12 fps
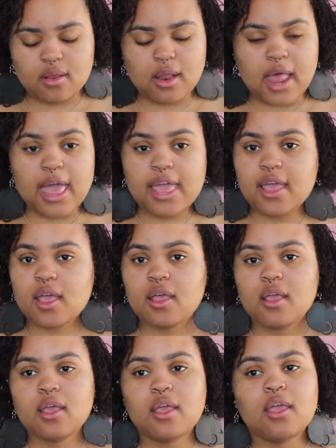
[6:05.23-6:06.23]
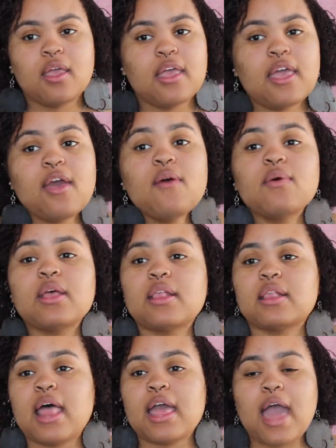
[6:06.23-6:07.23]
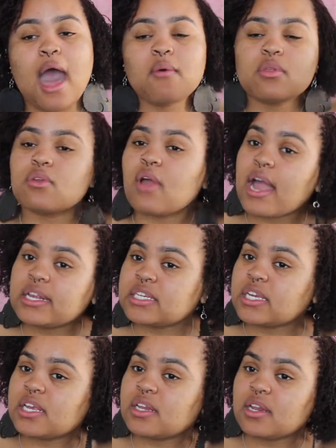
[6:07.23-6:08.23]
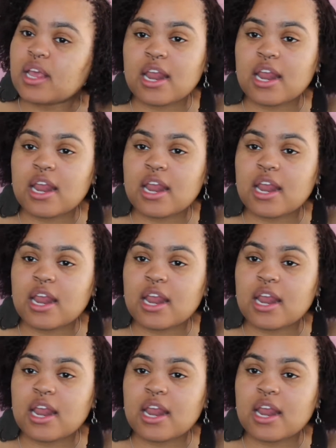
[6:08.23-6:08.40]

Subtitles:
Like it was like I was scratching,